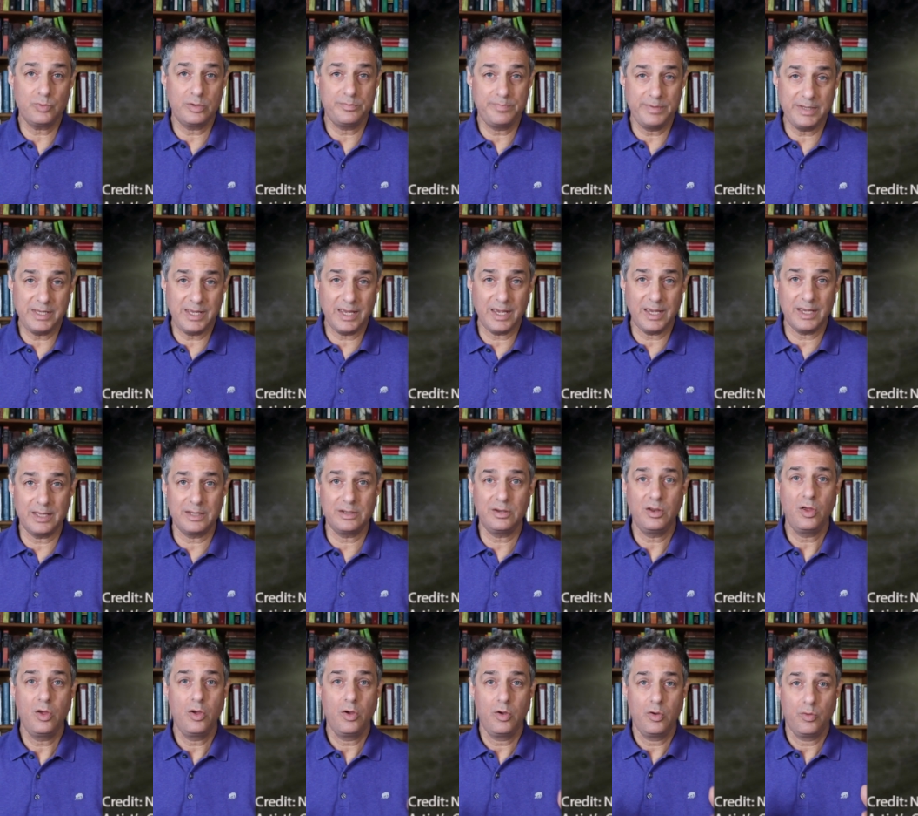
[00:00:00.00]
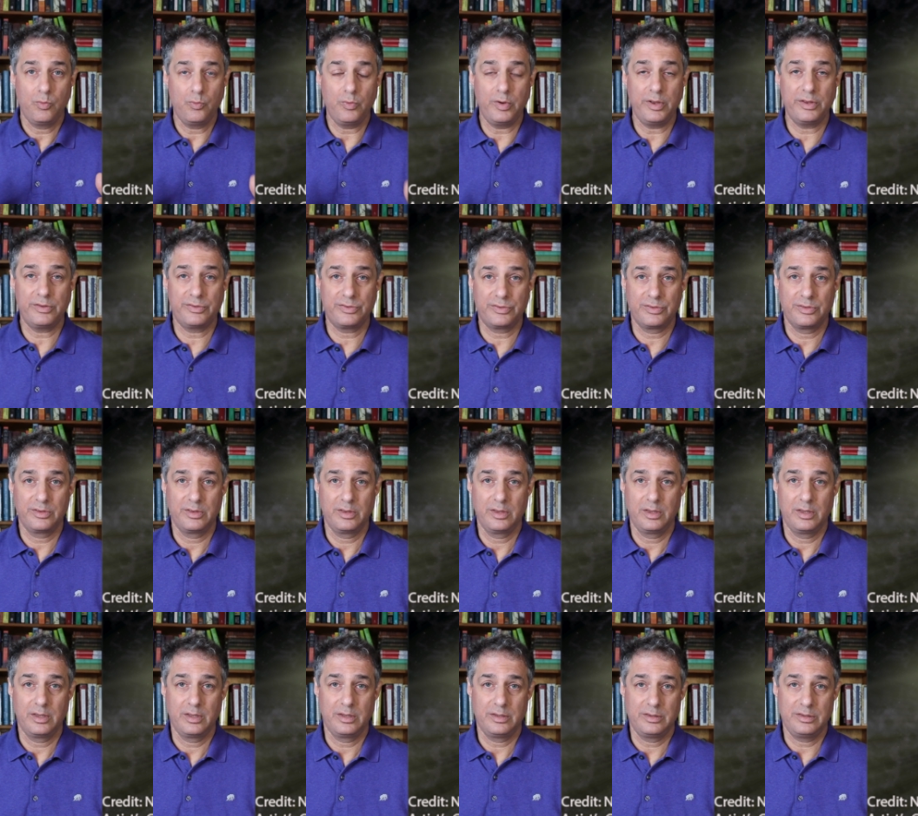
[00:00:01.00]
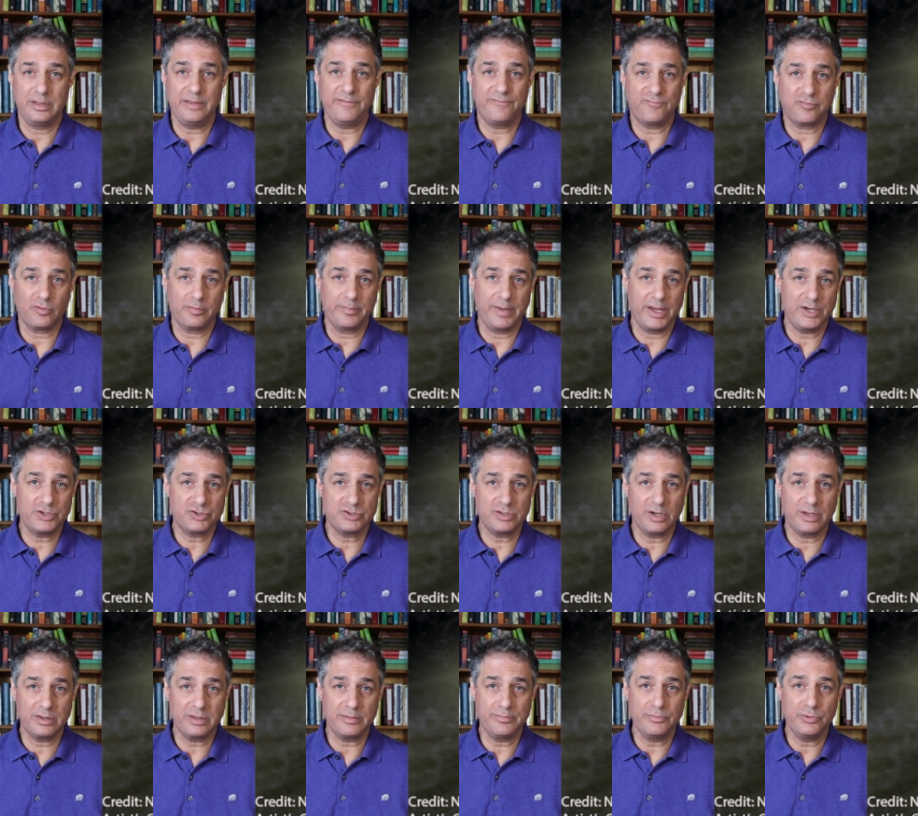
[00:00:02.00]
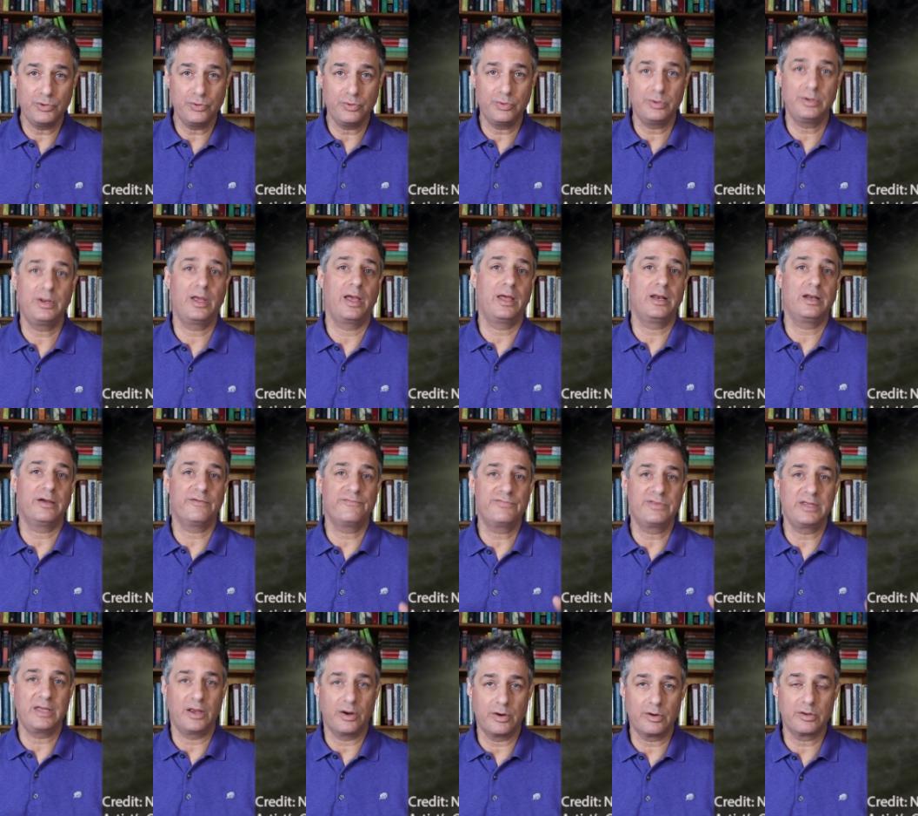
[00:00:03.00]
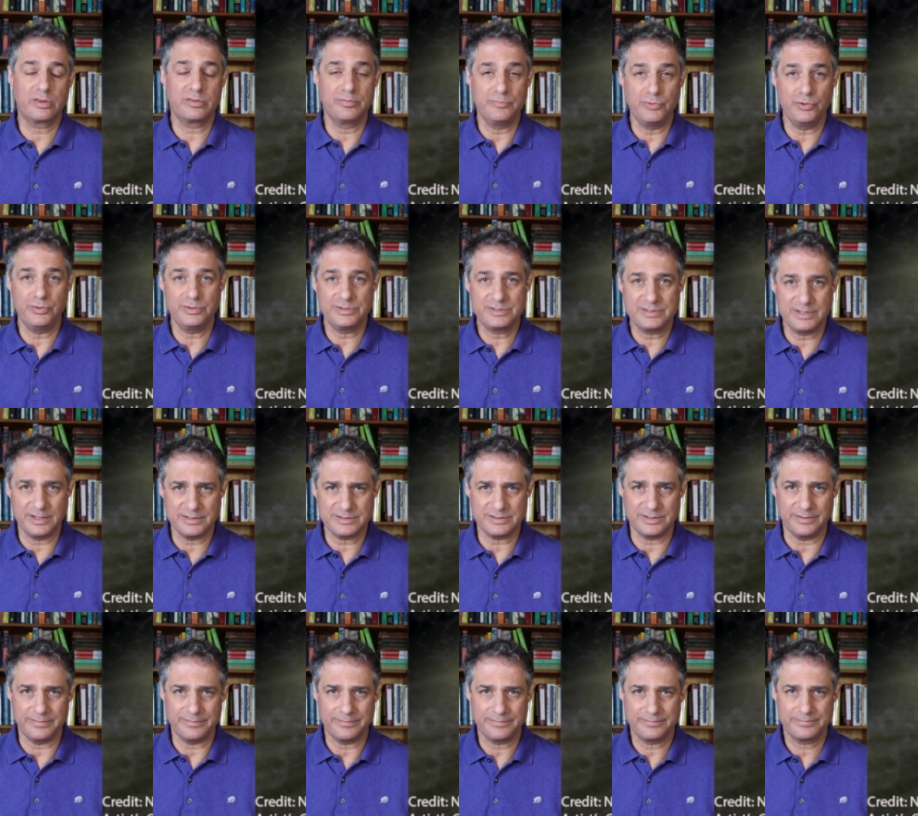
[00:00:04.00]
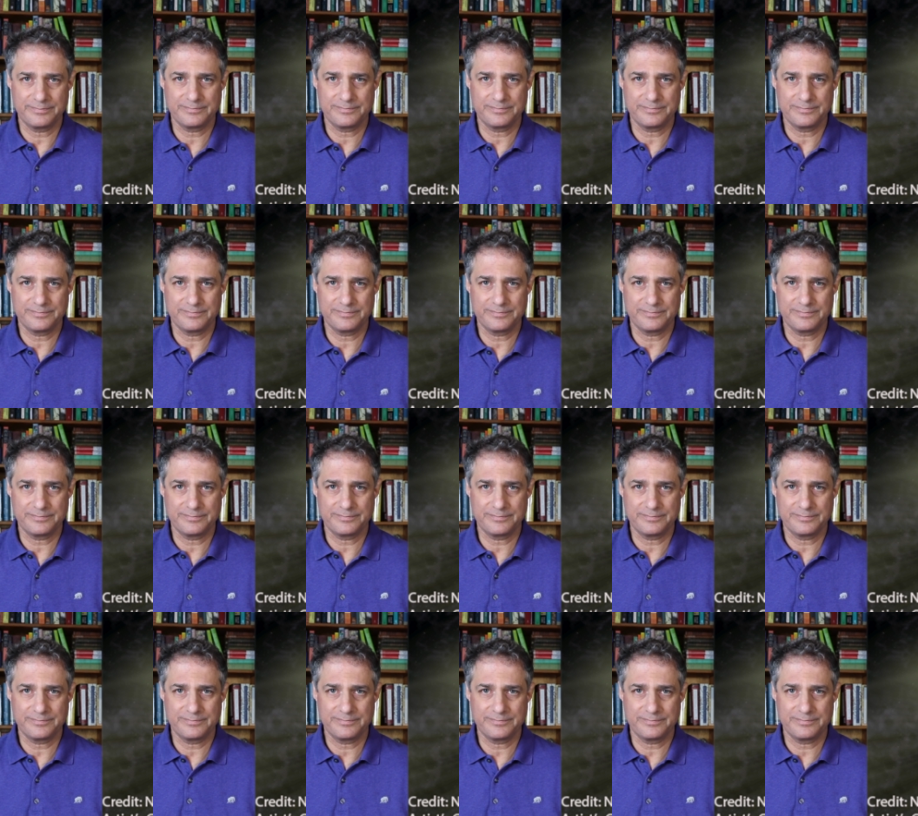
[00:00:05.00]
would begin with the formation of the Moon and of the Earth-Moon system.